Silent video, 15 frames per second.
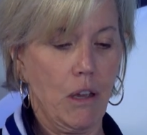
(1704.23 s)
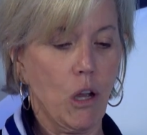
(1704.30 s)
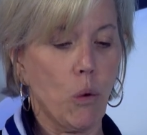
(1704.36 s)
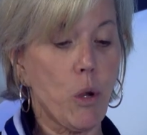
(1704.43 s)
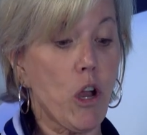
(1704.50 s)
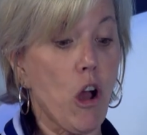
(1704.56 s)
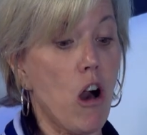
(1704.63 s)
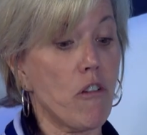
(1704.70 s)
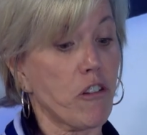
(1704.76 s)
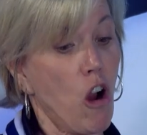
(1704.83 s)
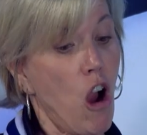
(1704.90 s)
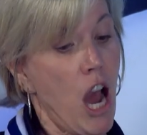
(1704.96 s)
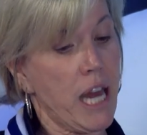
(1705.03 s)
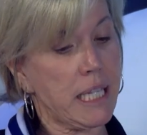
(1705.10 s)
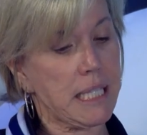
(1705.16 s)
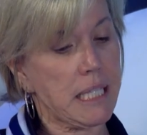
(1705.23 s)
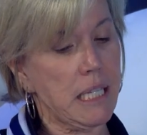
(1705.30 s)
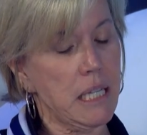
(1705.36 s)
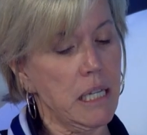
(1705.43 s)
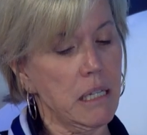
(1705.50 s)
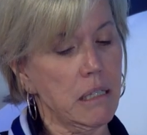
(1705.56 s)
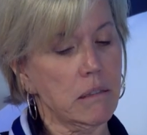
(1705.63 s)
We call for
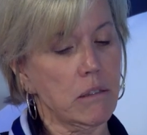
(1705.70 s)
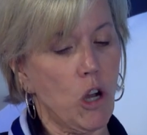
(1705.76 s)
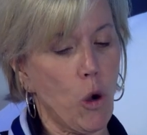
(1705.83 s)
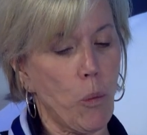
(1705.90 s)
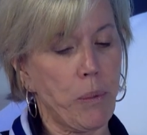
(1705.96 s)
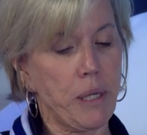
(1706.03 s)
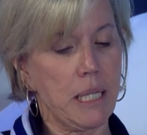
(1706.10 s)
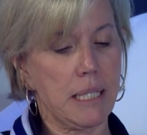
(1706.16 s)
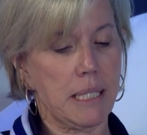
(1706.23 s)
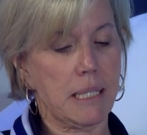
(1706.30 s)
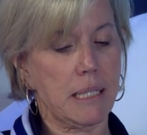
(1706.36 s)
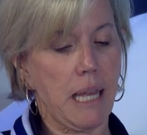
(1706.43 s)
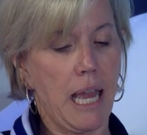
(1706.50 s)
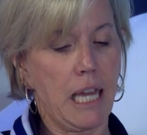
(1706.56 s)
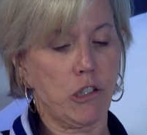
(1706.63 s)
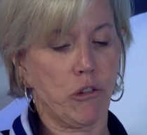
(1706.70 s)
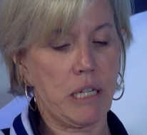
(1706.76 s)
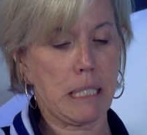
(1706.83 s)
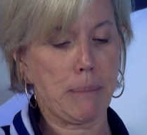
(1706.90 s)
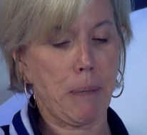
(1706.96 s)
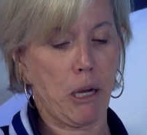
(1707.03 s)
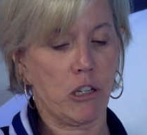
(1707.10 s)
honesty, openness, and
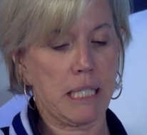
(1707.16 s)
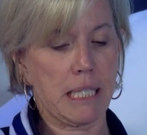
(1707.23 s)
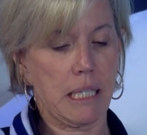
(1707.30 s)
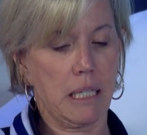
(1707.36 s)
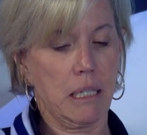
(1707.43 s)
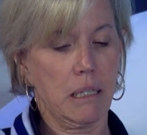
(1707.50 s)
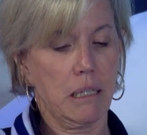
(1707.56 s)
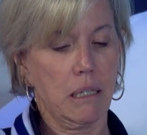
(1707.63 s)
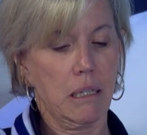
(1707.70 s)
transparency.